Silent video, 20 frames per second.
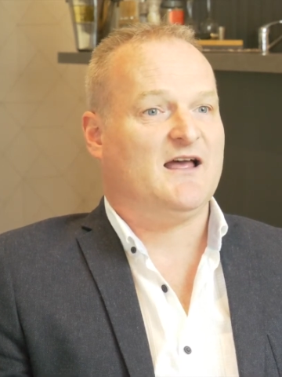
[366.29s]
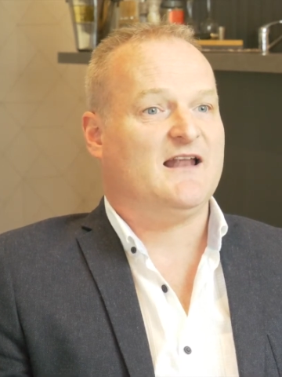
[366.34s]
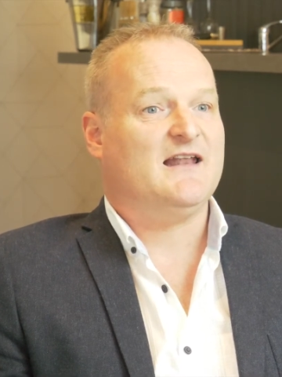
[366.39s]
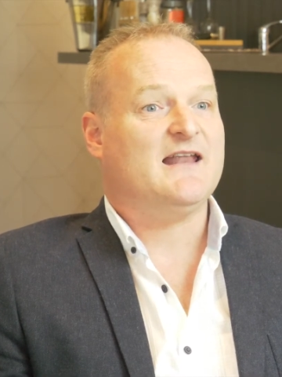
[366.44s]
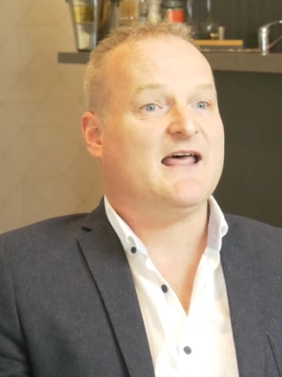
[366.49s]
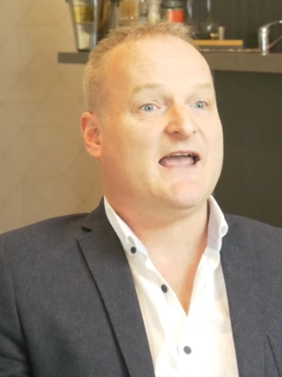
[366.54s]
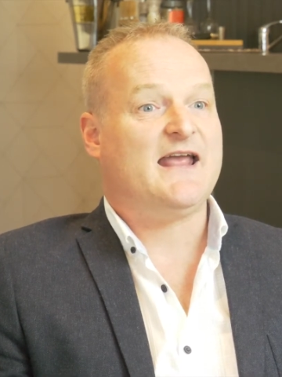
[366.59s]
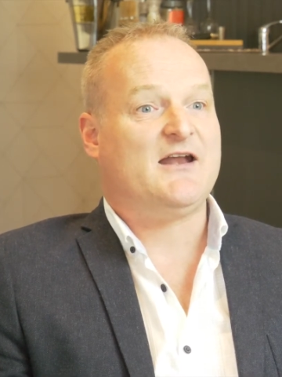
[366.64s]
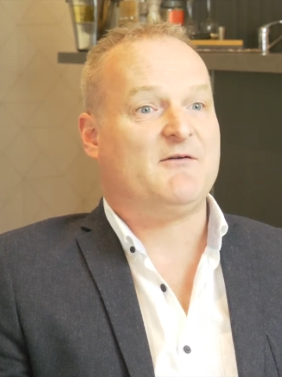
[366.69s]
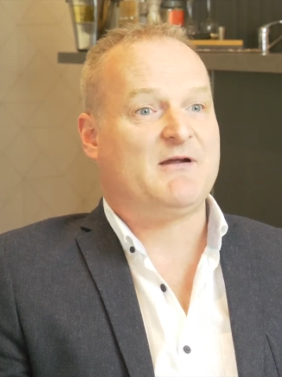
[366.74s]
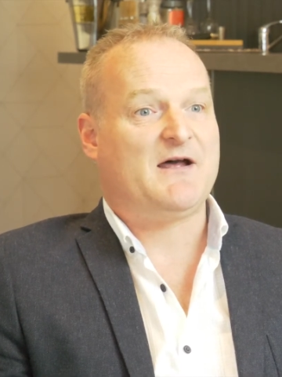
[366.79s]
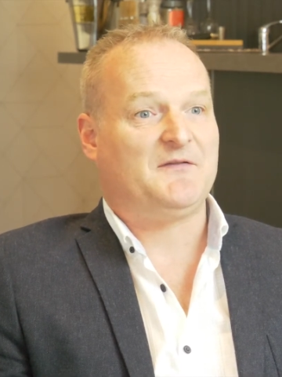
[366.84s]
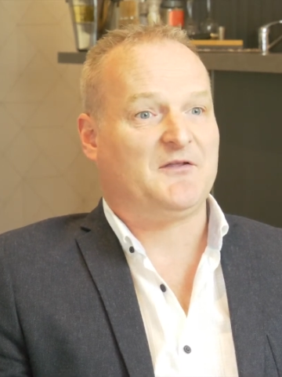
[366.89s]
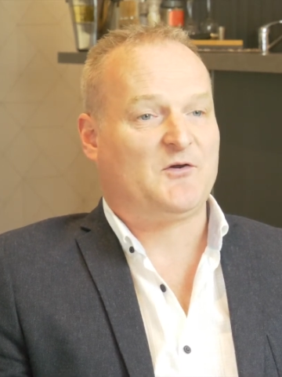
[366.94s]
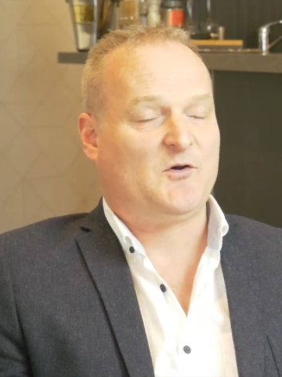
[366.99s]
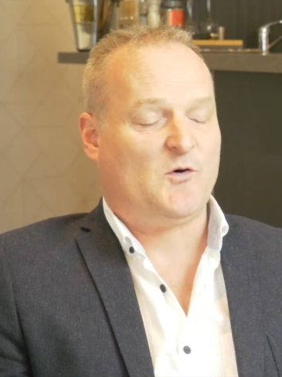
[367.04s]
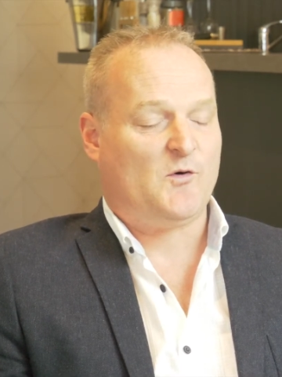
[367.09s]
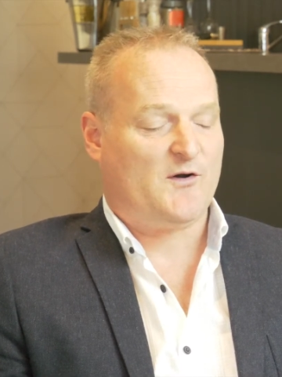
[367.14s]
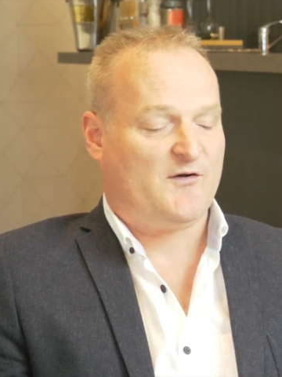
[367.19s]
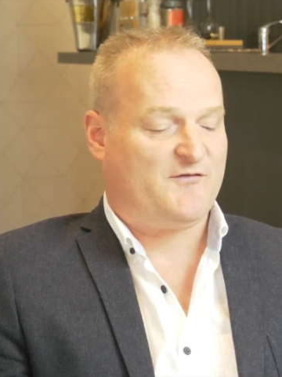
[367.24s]
lane around the
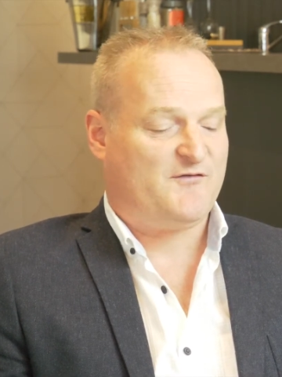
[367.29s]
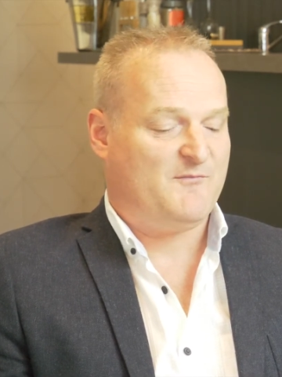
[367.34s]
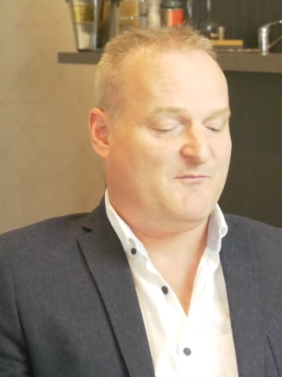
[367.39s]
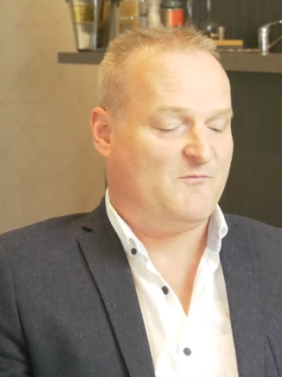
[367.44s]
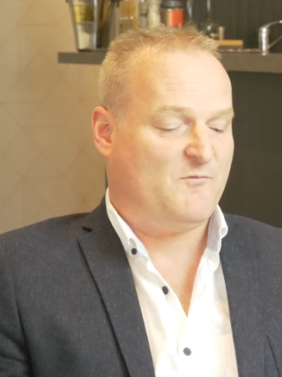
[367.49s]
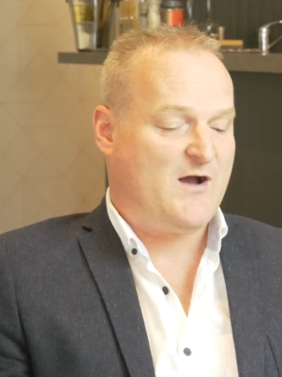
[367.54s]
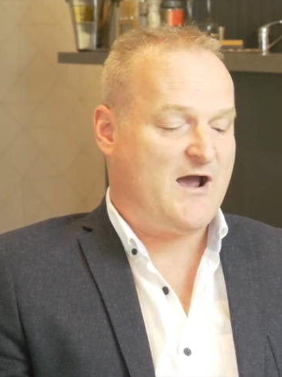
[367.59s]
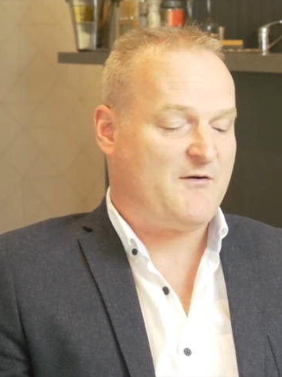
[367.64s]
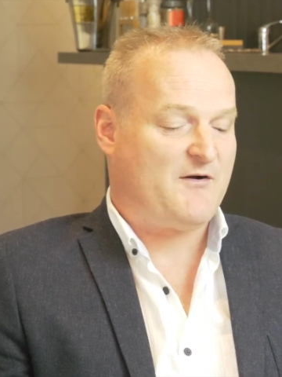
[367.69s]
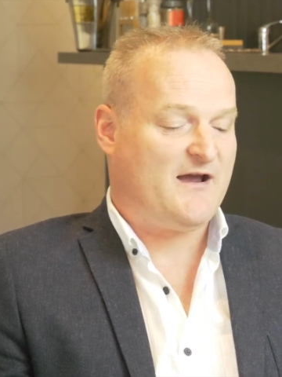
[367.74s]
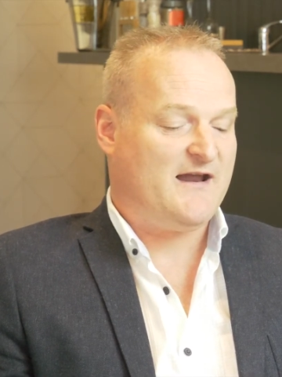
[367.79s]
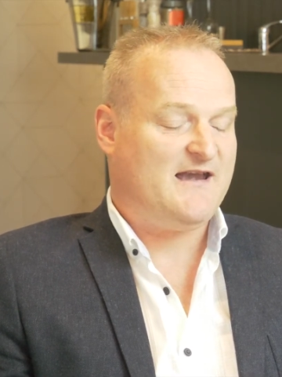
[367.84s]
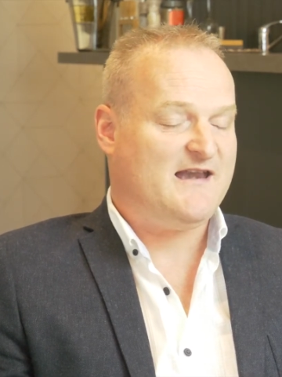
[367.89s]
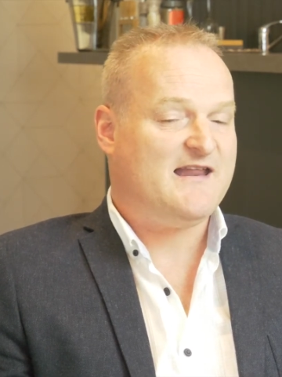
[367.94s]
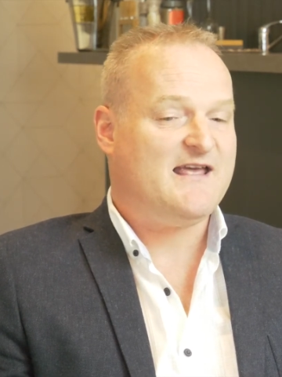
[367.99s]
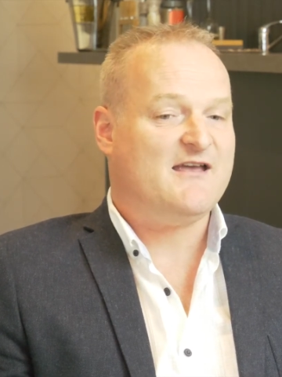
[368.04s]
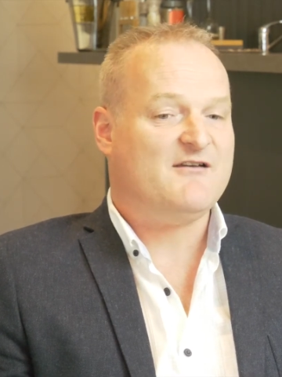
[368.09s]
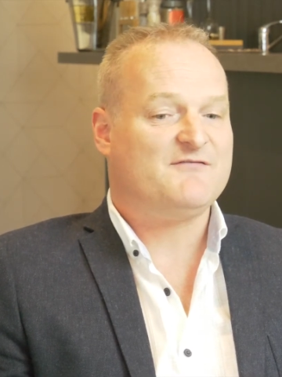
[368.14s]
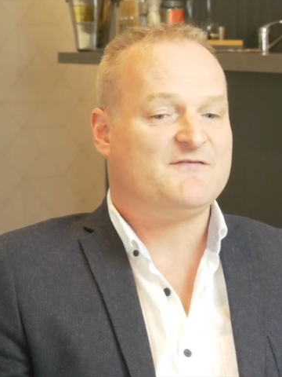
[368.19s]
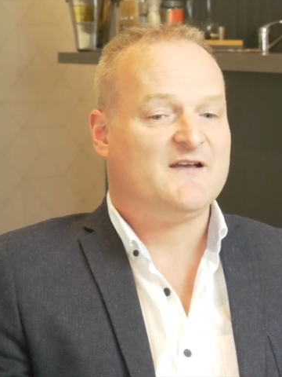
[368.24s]
corner from where I
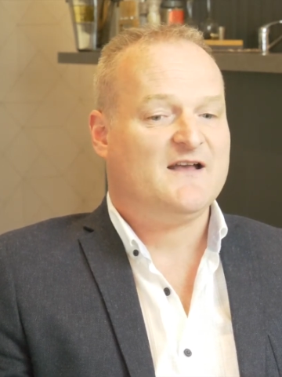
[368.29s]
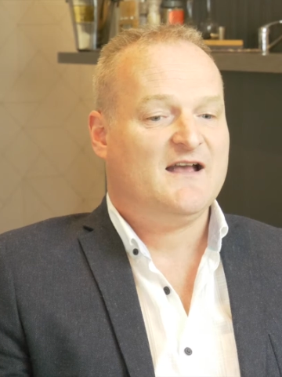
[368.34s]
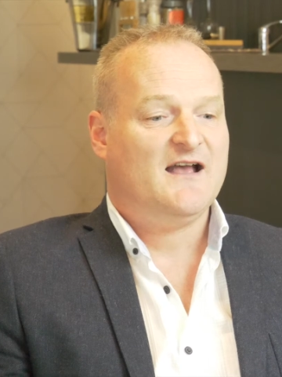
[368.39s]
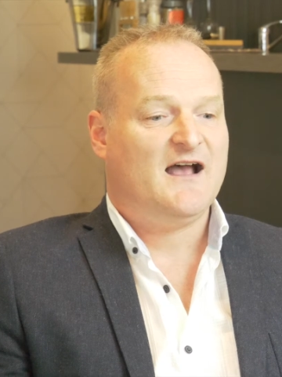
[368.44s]
live,